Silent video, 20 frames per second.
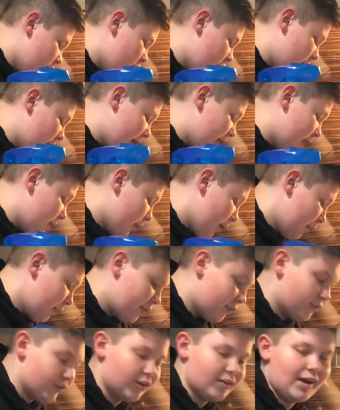and the one
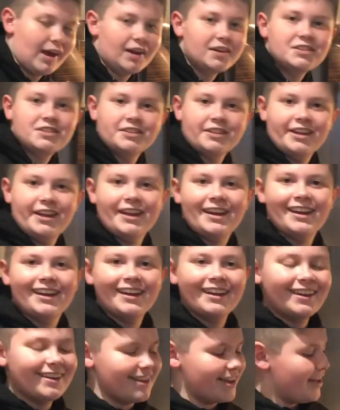before it actually,
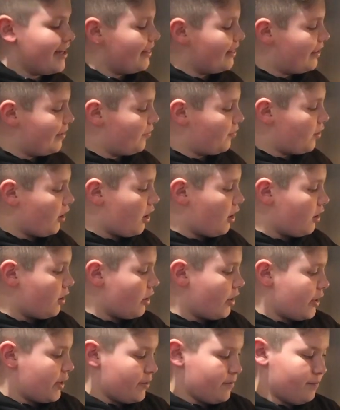they've
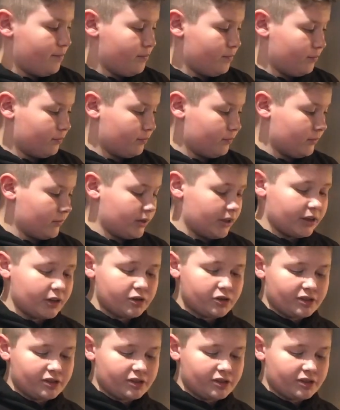got, you can